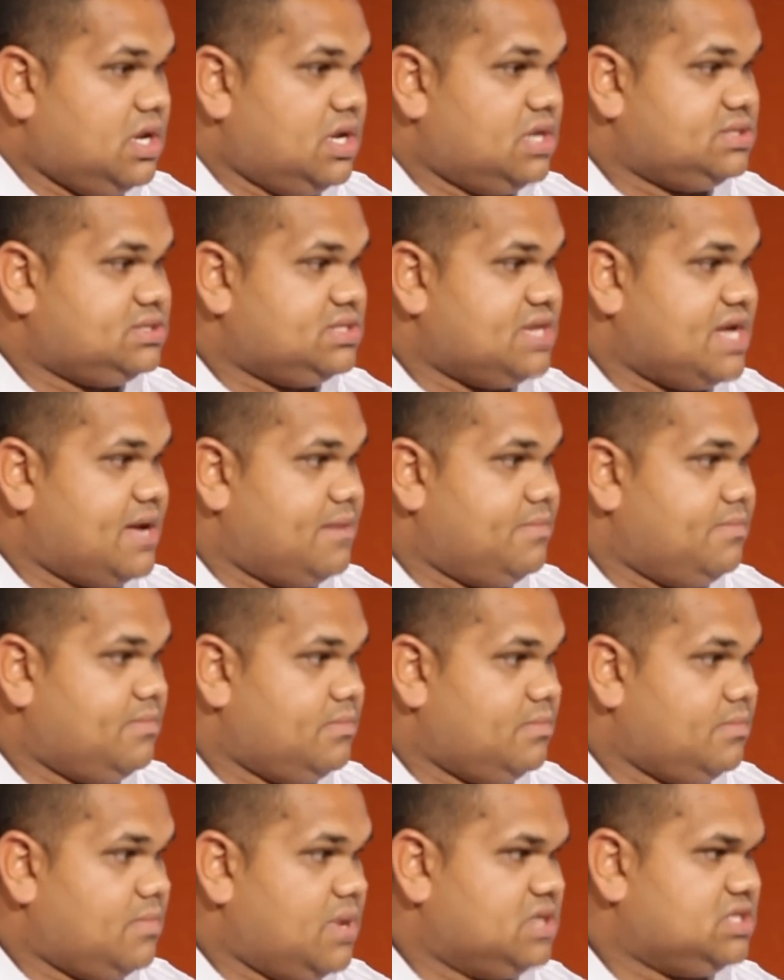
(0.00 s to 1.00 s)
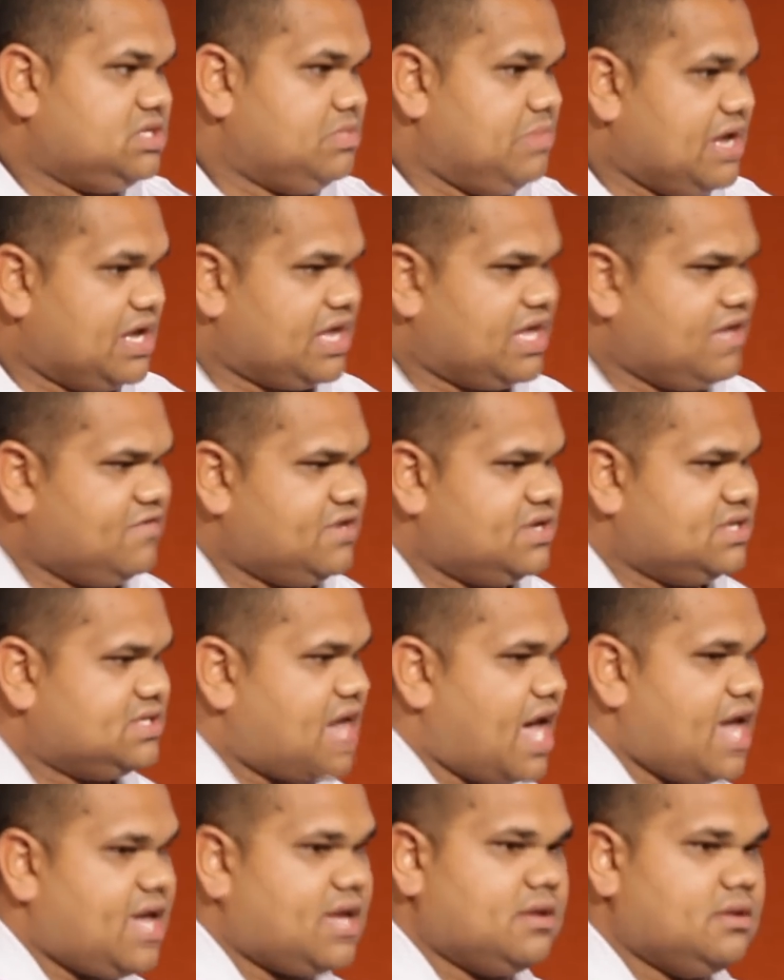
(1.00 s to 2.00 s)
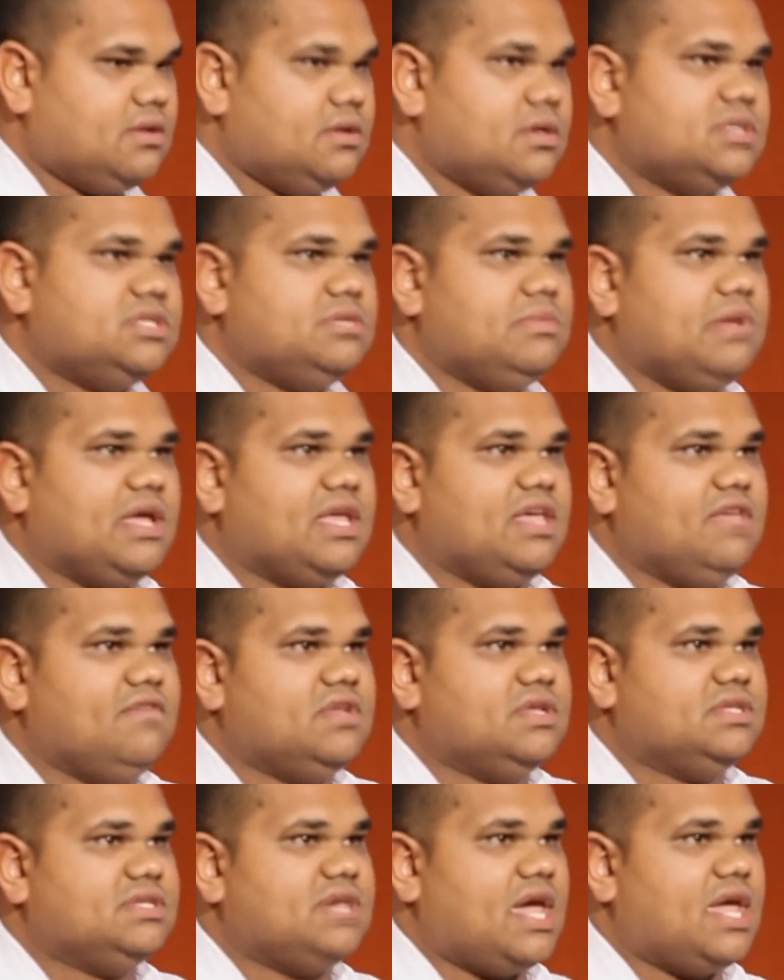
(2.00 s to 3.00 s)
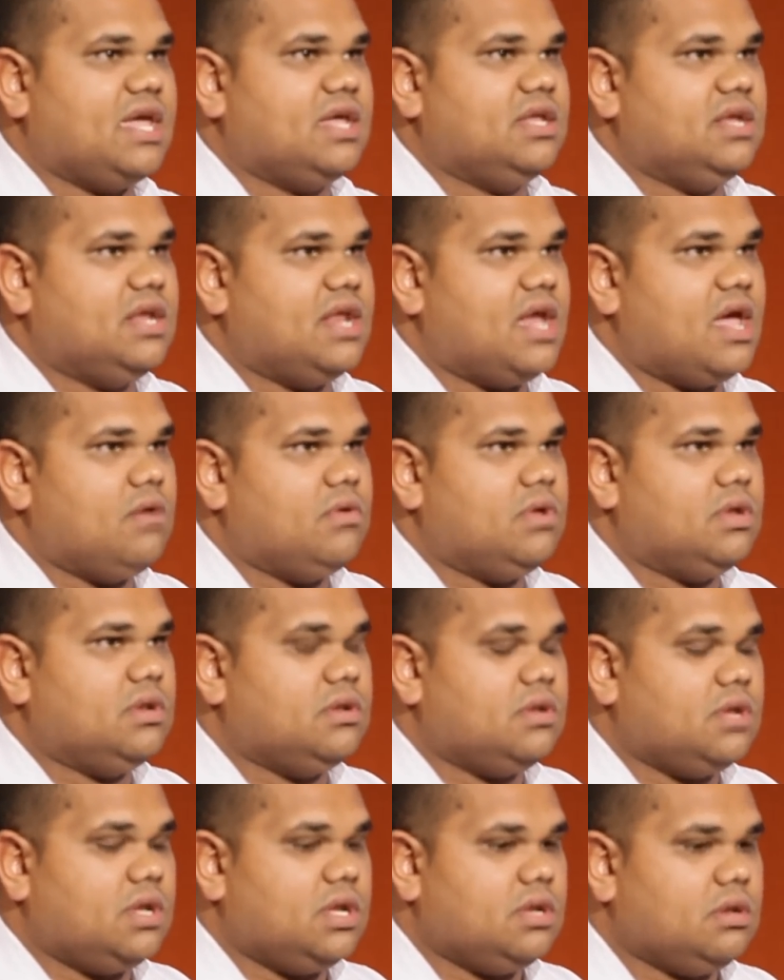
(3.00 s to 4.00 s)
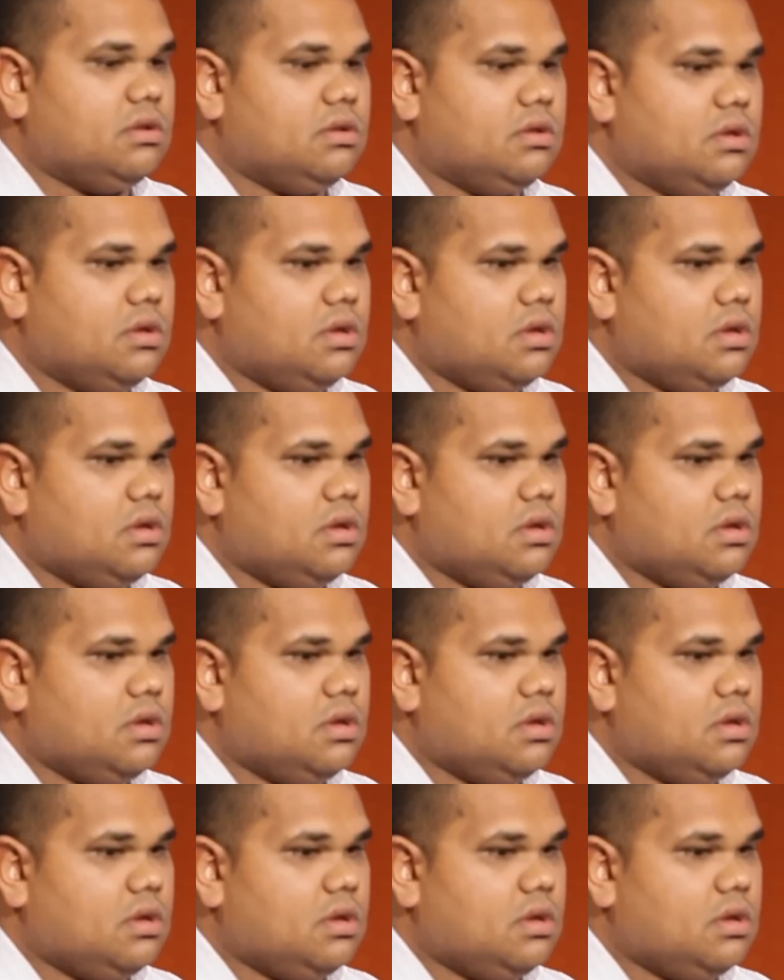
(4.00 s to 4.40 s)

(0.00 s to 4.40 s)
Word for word: it's, um, it's about giving and taking. It's about giving and taking, you know, and, and